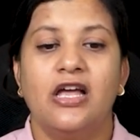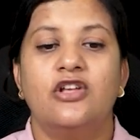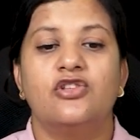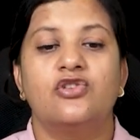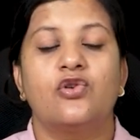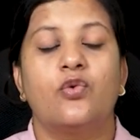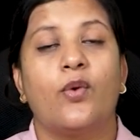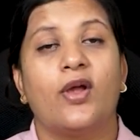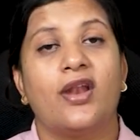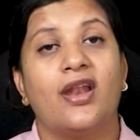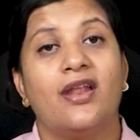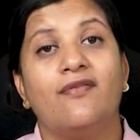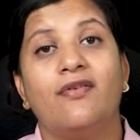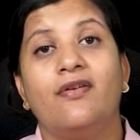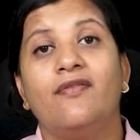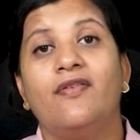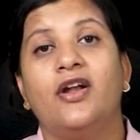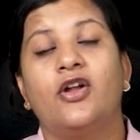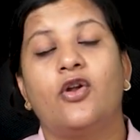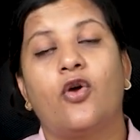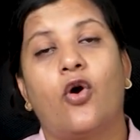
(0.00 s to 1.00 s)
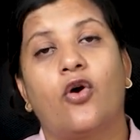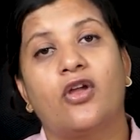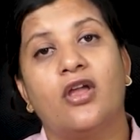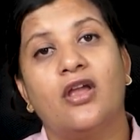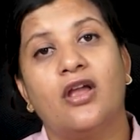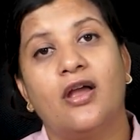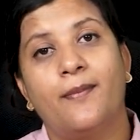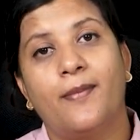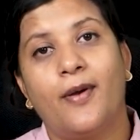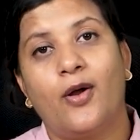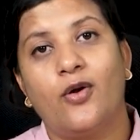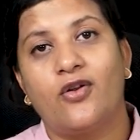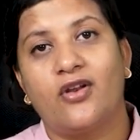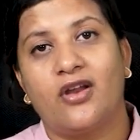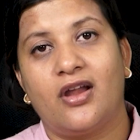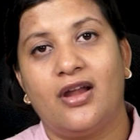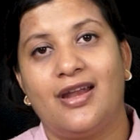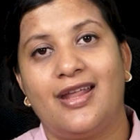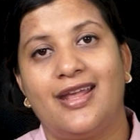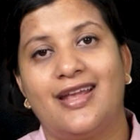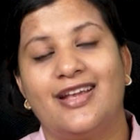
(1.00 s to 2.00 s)
So, whenever we are talking about
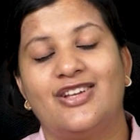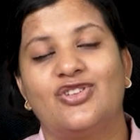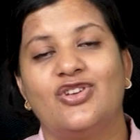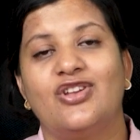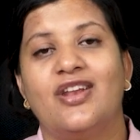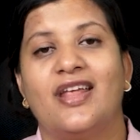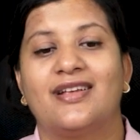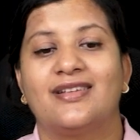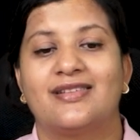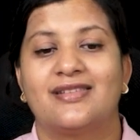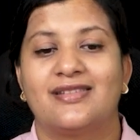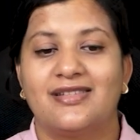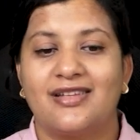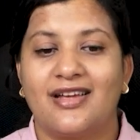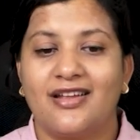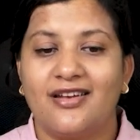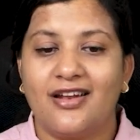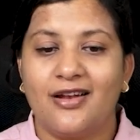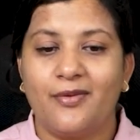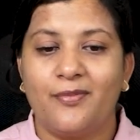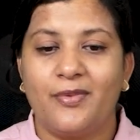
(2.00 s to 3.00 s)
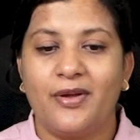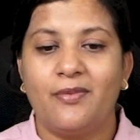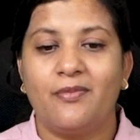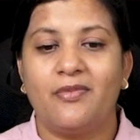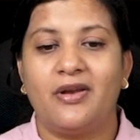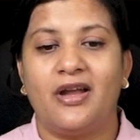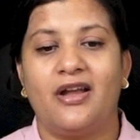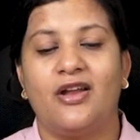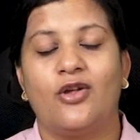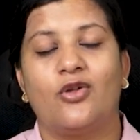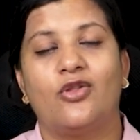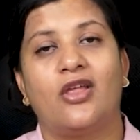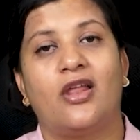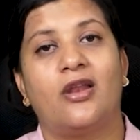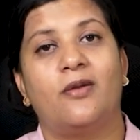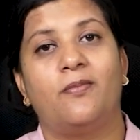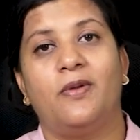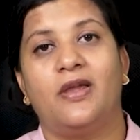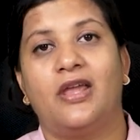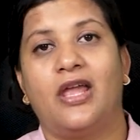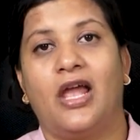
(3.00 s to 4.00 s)
radiation, external beam
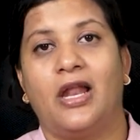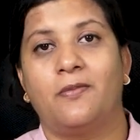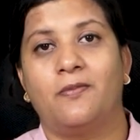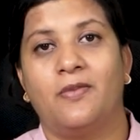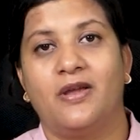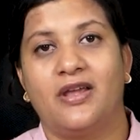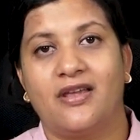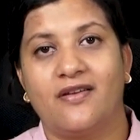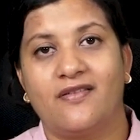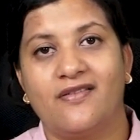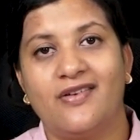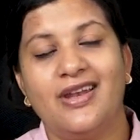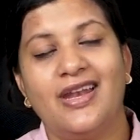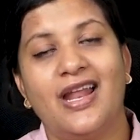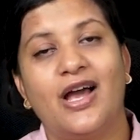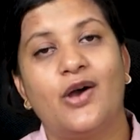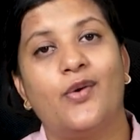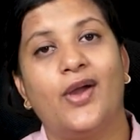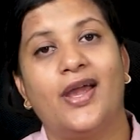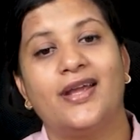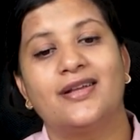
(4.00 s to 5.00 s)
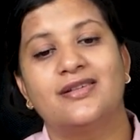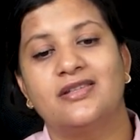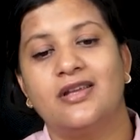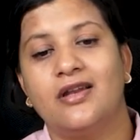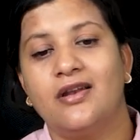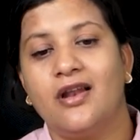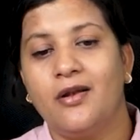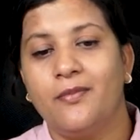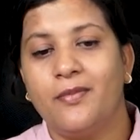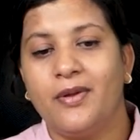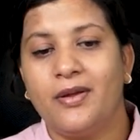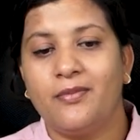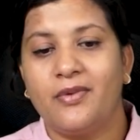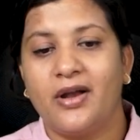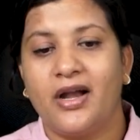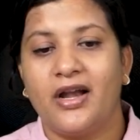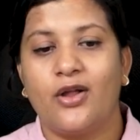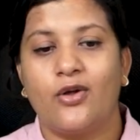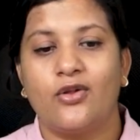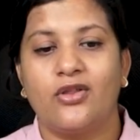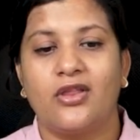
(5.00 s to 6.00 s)
radiotherapy can be given. Now, external beam
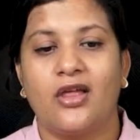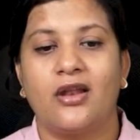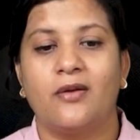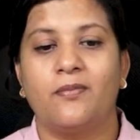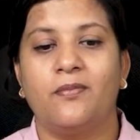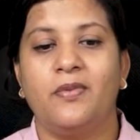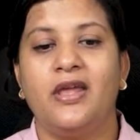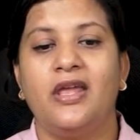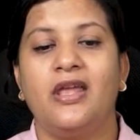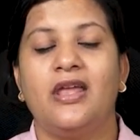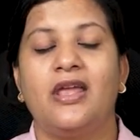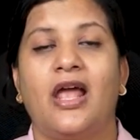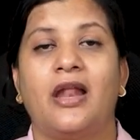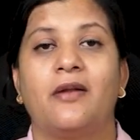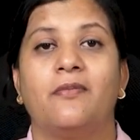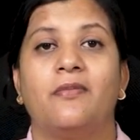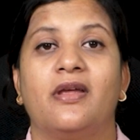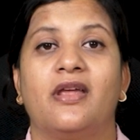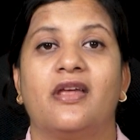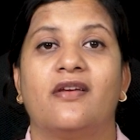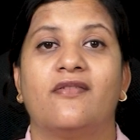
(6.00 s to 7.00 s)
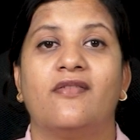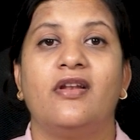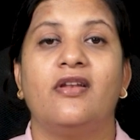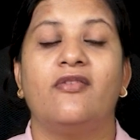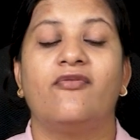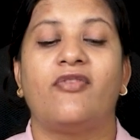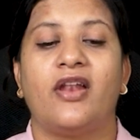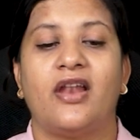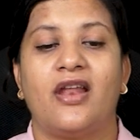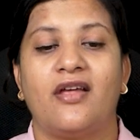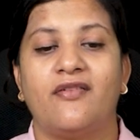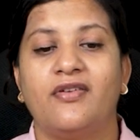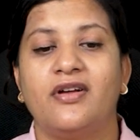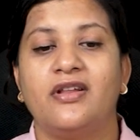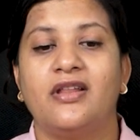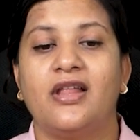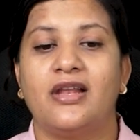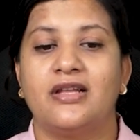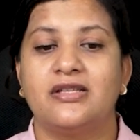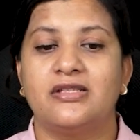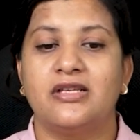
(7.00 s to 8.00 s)
radiotherapy can be given whenever
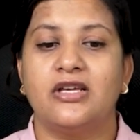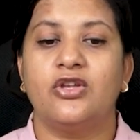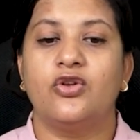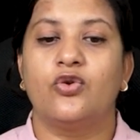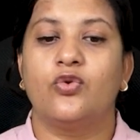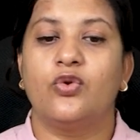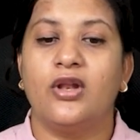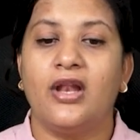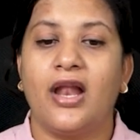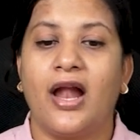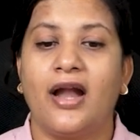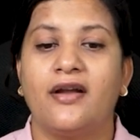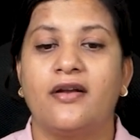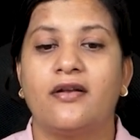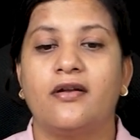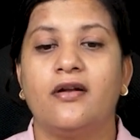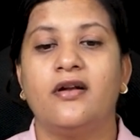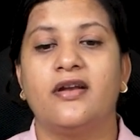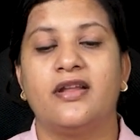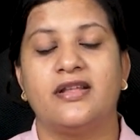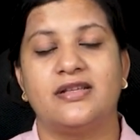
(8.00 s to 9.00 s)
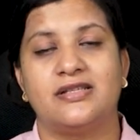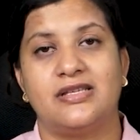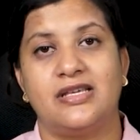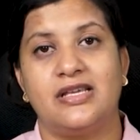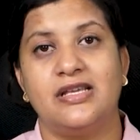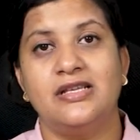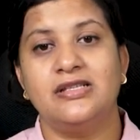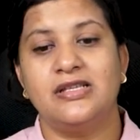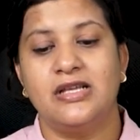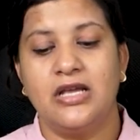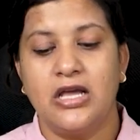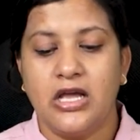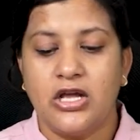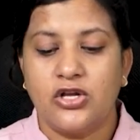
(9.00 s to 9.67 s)
there is a unilateral disease.